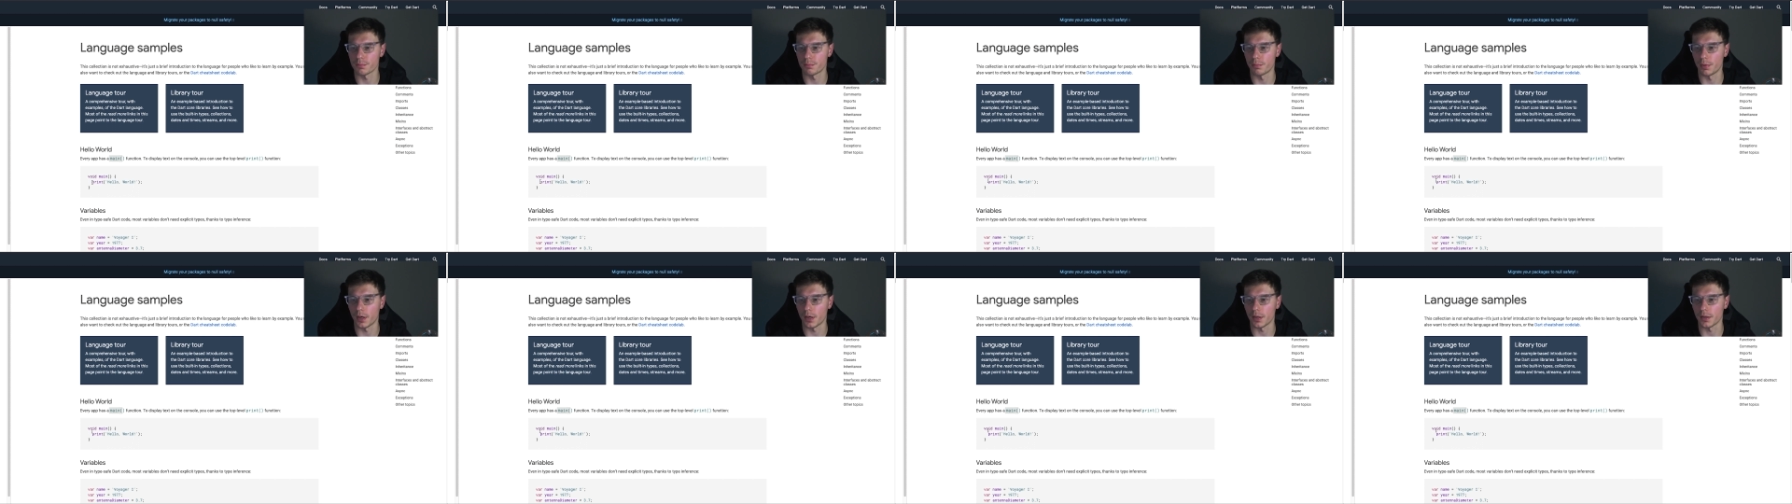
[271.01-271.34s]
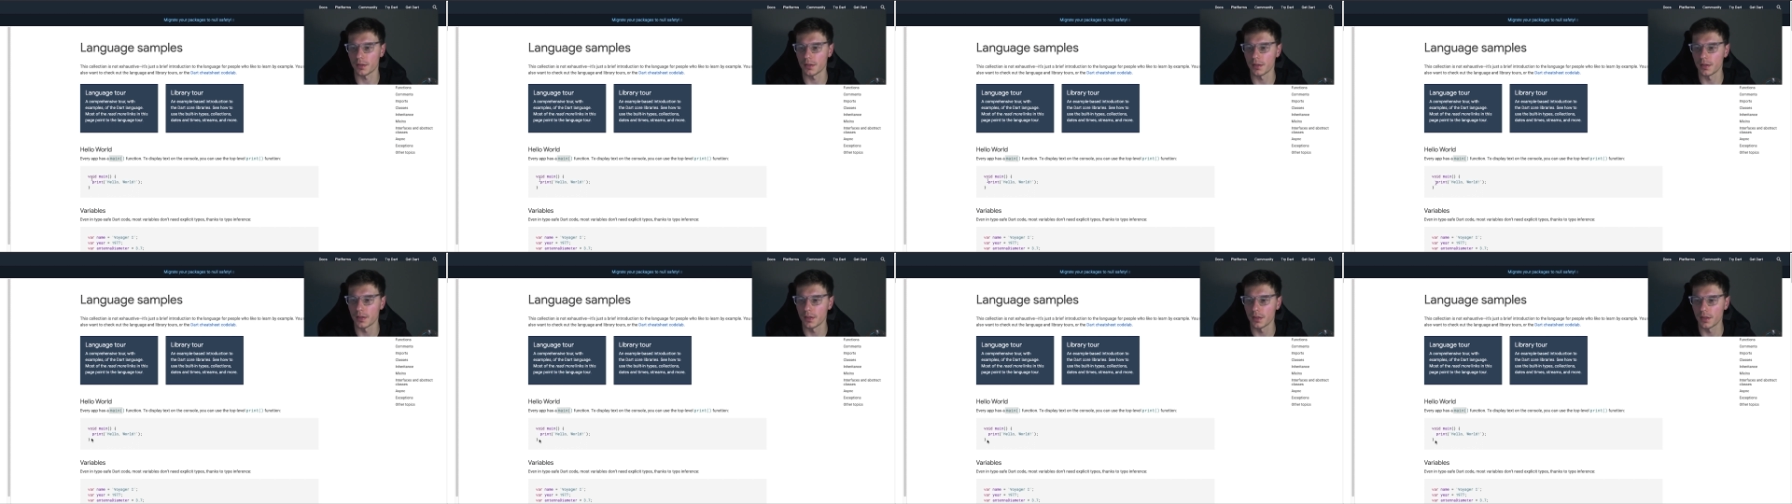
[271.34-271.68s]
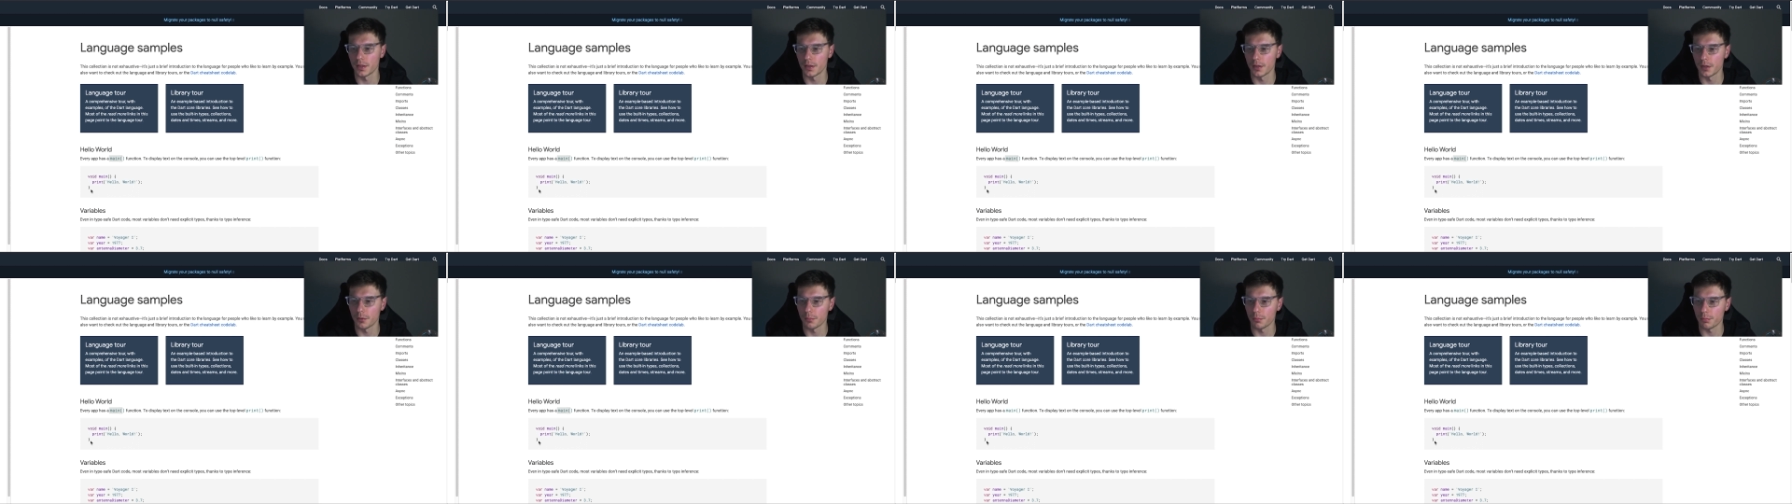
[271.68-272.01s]
but
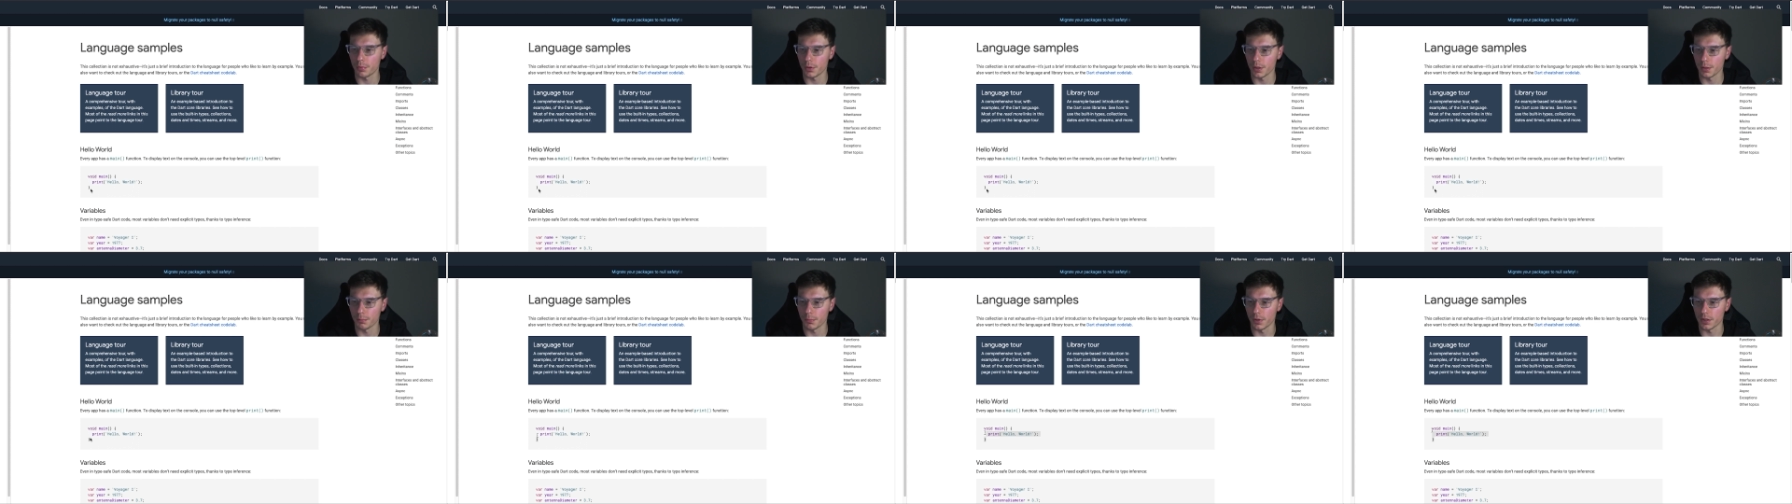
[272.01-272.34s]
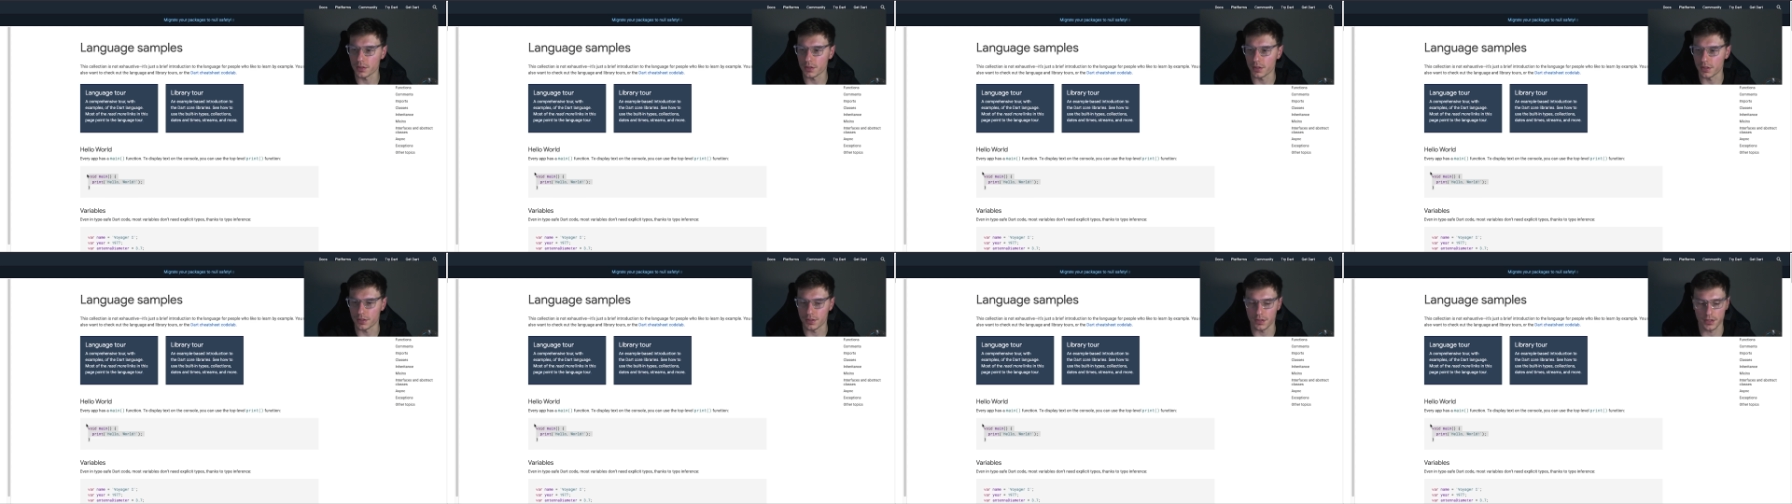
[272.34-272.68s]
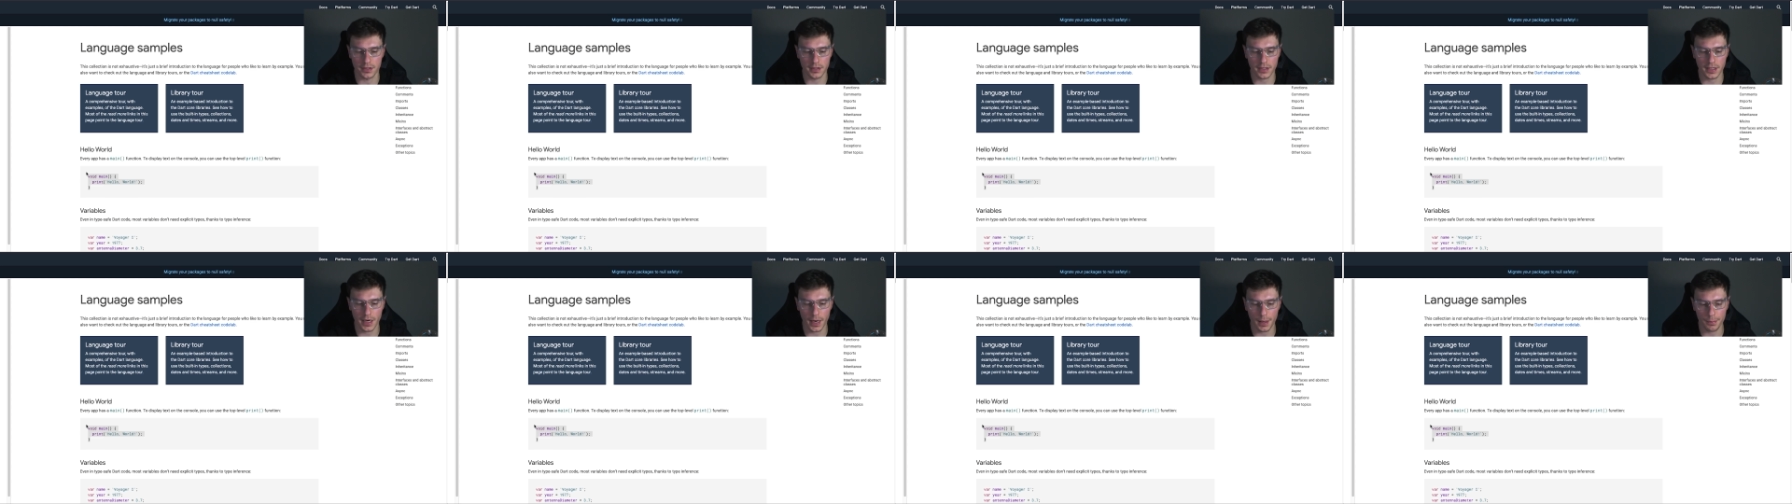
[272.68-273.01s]
pretty much let's
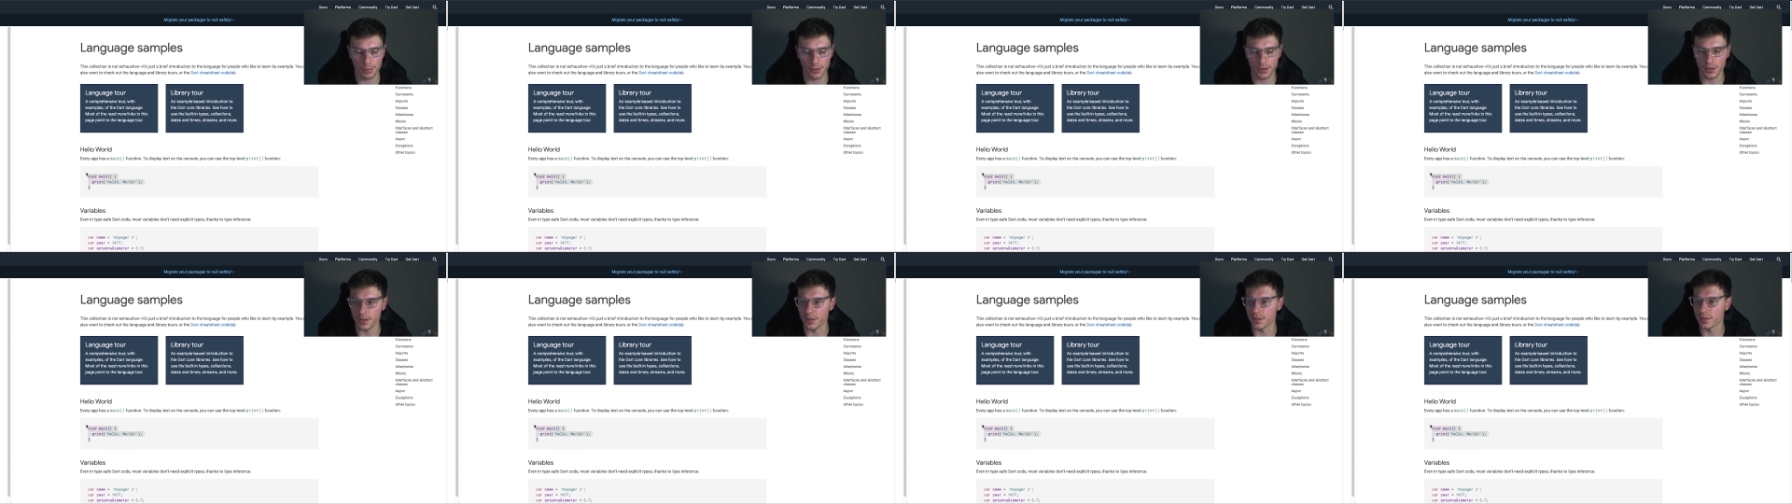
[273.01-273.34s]
just copy